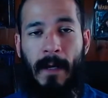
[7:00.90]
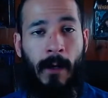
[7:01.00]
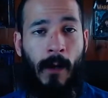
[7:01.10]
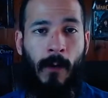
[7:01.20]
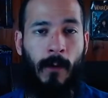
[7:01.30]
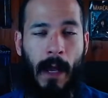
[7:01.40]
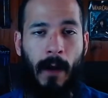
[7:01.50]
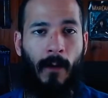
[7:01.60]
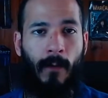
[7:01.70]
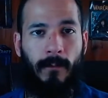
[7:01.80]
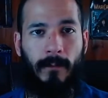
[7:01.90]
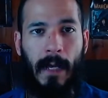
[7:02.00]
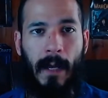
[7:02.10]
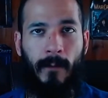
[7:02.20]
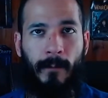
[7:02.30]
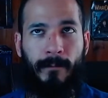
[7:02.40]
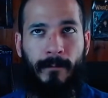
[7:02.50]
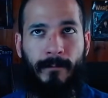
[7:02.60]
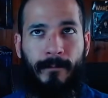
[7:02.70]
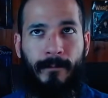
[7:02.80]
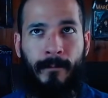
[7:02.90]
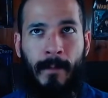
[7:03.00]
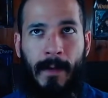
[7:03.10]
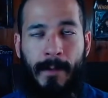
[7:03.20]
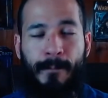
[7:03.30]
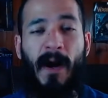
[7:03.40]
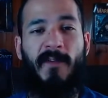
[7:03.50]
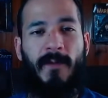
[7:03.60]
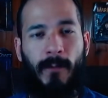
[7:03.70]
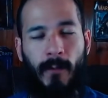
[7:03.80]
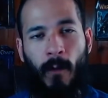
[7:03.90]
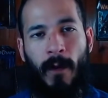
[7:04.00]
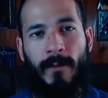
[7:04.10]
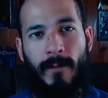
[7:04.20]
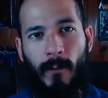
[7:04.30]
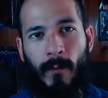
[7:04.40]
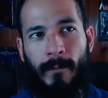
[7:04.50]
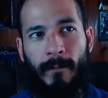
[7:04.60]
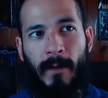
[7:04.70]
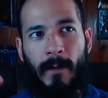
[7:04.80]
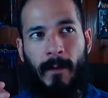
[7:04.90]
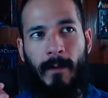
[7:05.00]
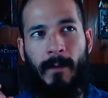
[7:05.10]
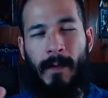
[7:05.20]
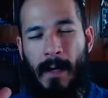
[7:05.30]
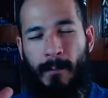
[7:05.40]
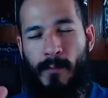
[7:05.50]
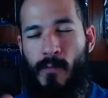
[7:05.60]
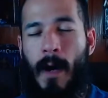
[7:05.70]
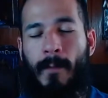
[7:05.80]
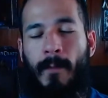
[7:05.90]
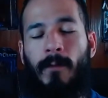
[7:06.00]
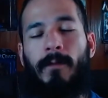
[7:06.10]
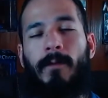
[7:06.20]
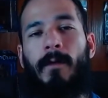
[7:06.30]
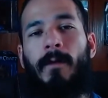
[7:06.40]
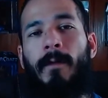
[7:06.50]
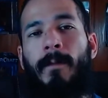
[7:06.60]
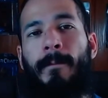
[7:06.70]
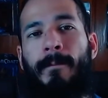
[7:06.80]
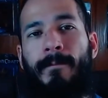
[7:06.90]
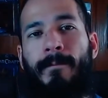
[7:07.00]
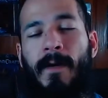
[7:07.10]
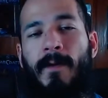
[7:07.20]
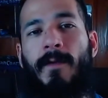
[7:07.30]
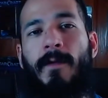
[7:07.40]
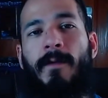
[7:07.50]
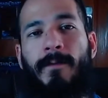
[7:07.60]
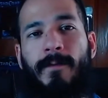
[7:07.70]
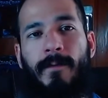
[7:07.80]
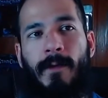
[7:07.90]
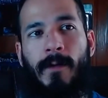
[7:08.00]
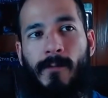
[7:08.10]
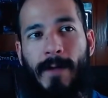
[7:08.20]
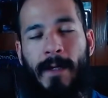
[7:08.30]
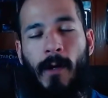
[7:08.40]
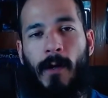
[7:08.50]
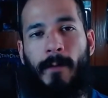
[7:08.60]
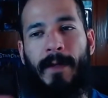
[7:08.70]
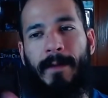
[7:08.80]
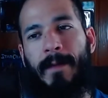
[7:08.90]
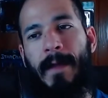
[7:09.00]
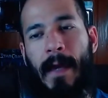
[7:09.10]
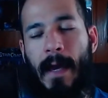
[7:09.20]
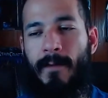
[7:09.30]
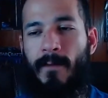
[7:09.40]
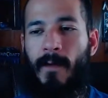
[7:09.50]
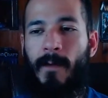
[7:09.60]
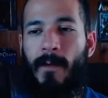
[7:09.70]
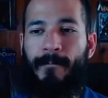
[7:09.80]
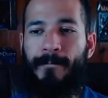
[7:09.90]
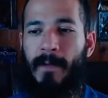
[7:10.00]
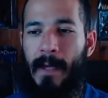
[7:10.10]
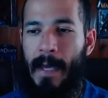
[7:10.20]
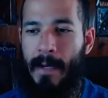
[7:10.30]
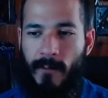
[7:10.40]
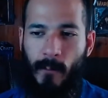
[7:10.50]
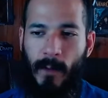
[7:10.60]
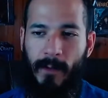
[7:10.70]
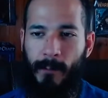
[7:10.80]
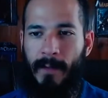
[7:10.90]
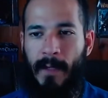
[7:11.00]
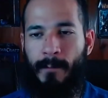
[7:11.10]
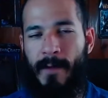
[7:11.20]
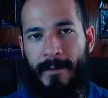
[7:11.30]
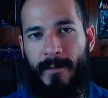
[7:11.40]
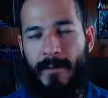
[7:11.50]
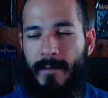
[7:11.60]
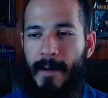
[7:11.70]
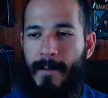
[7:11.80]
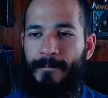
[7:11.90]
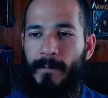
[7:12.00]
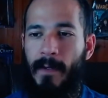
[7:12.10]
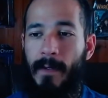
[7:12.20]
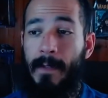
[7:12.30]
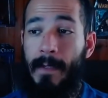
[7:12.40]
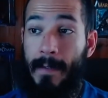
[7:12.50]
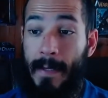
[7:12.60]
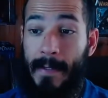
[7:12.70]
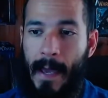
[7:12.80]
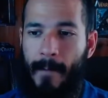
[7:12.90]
I don't know how impossible it was, or not probable, because of the great harmony that they had. So again, I just wanted to put that parentheses there. And then